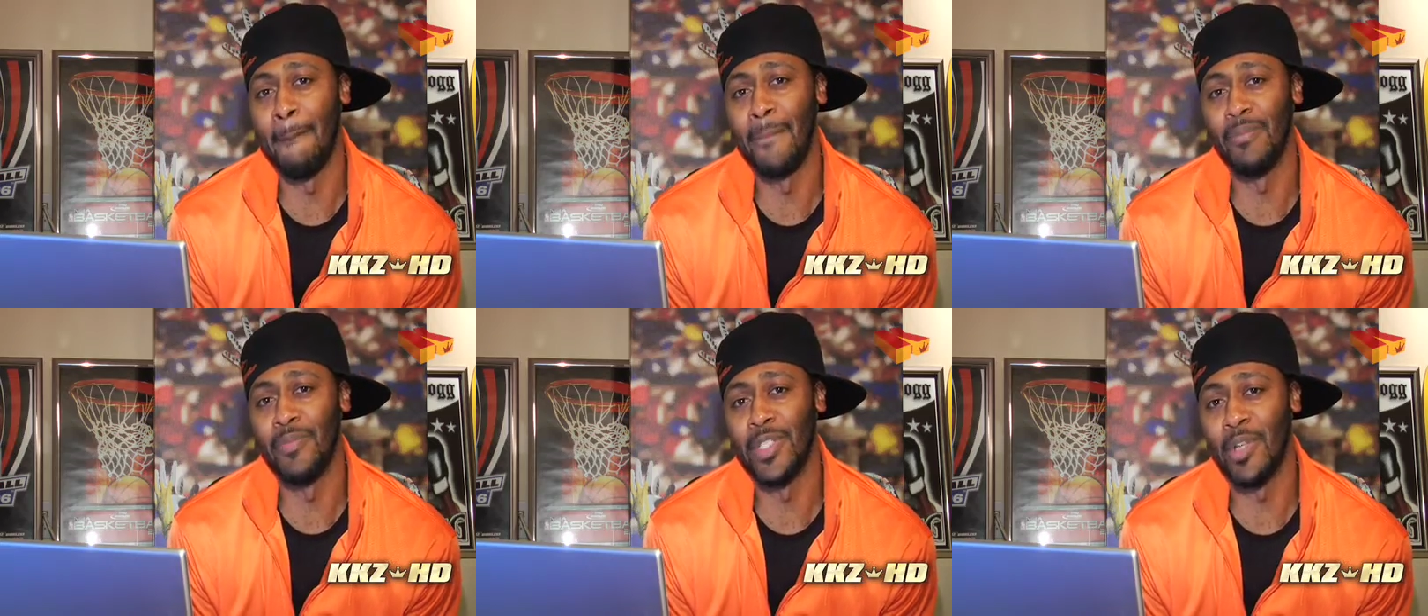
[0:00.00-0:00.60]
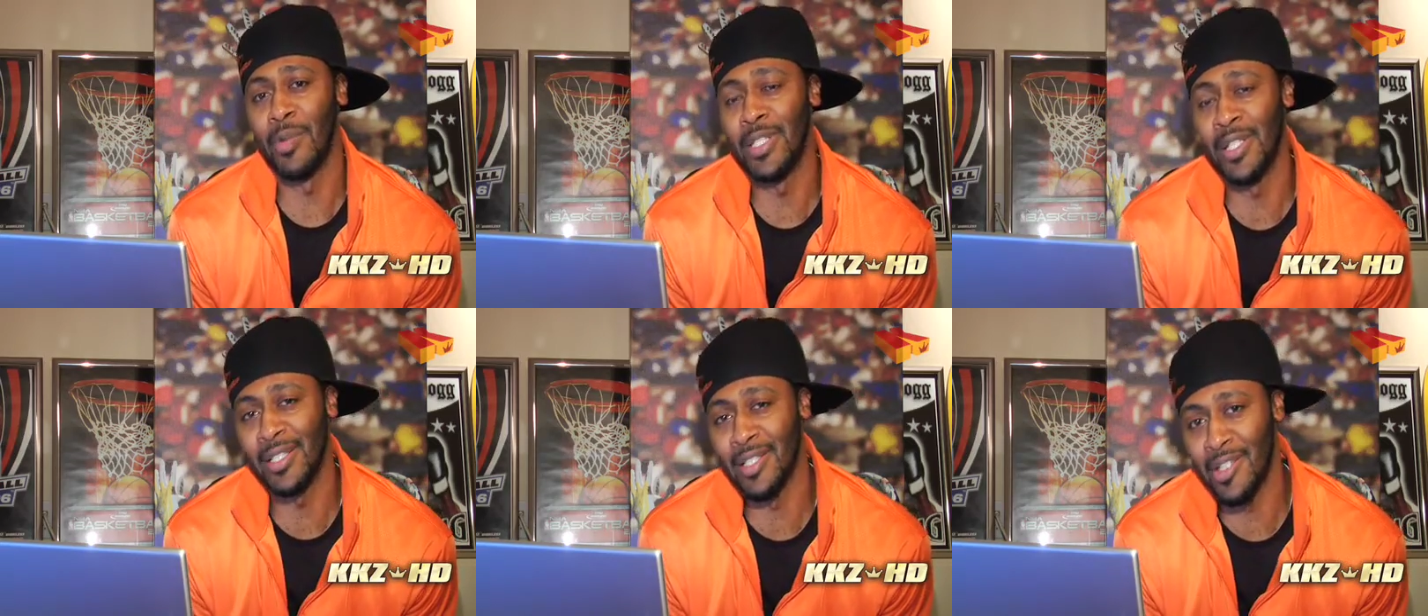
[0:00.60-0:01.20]
So we
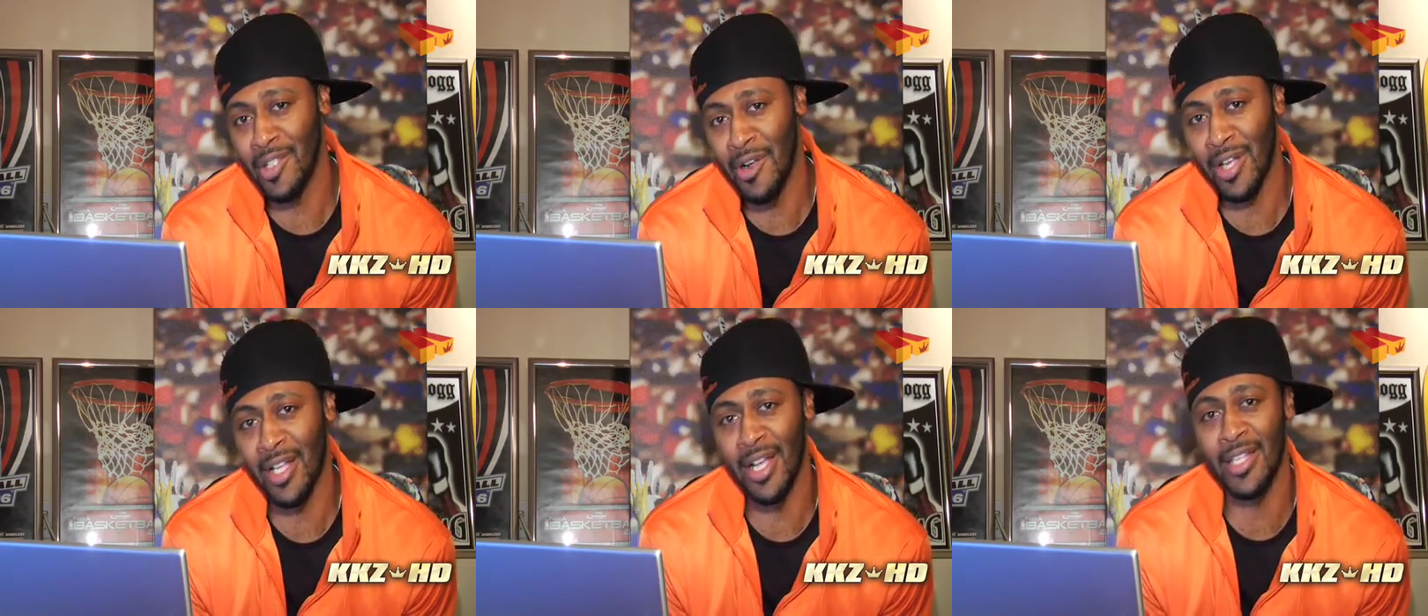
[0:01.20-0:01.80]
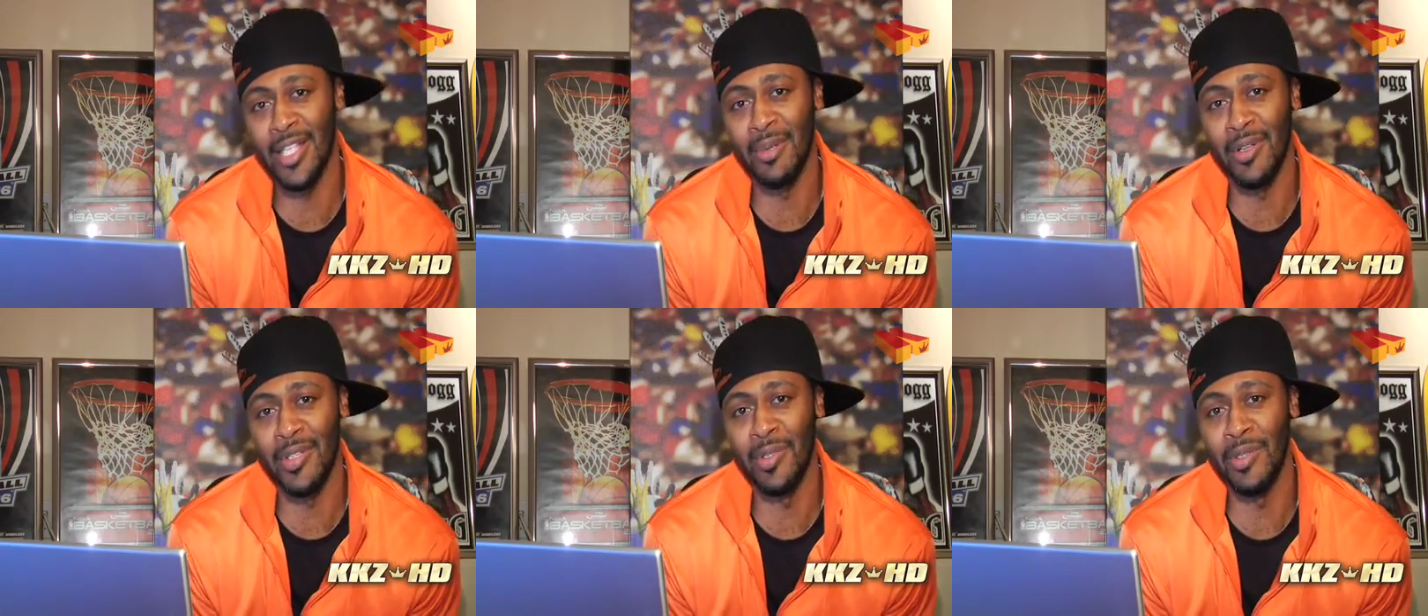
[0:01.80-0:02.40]
took the star concept,
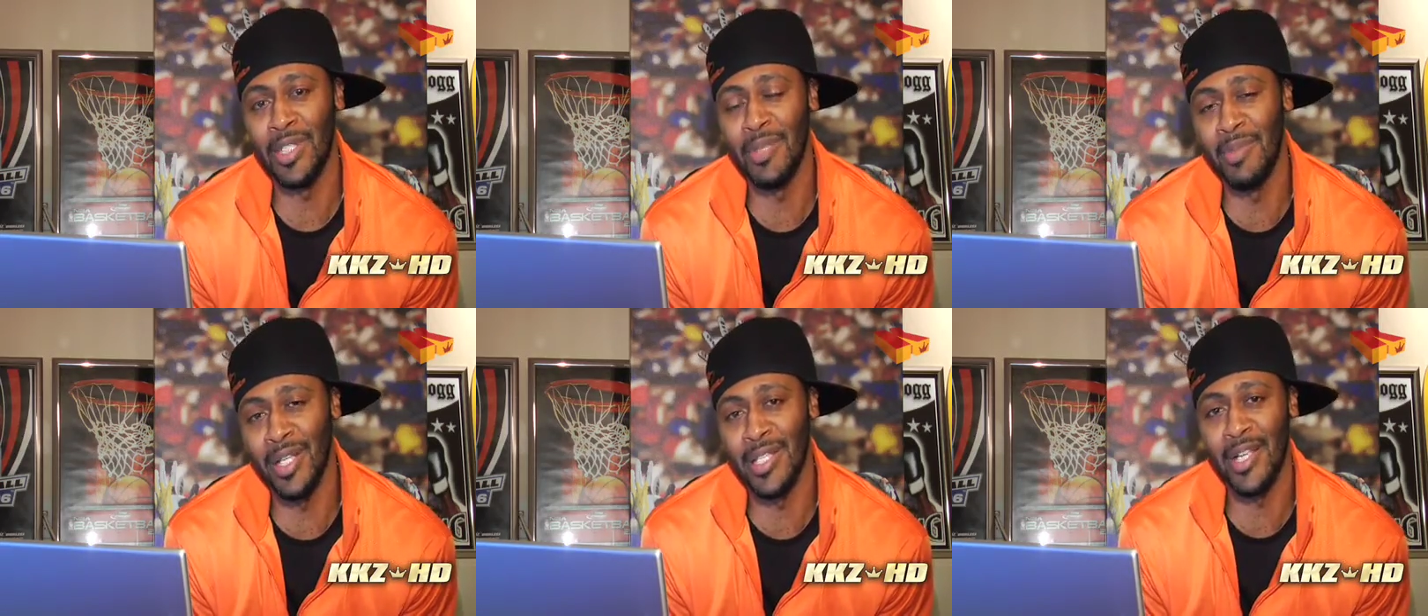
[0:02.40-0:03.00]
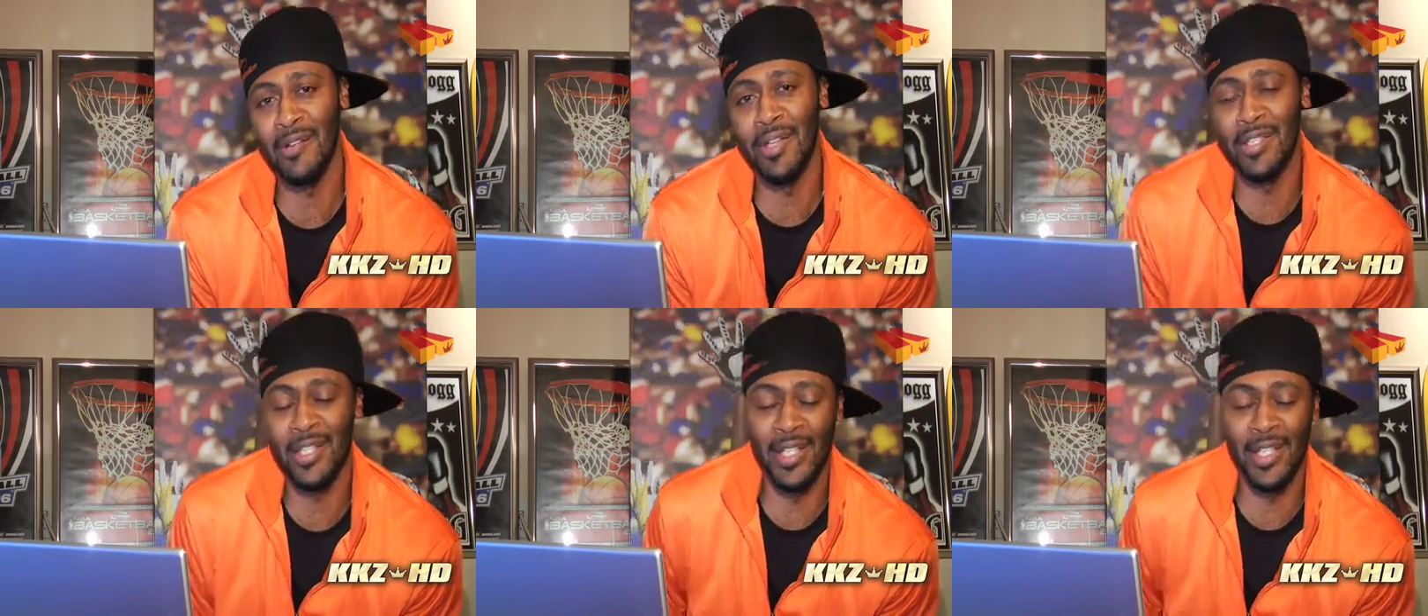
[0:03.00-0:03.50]
because when you see military, you see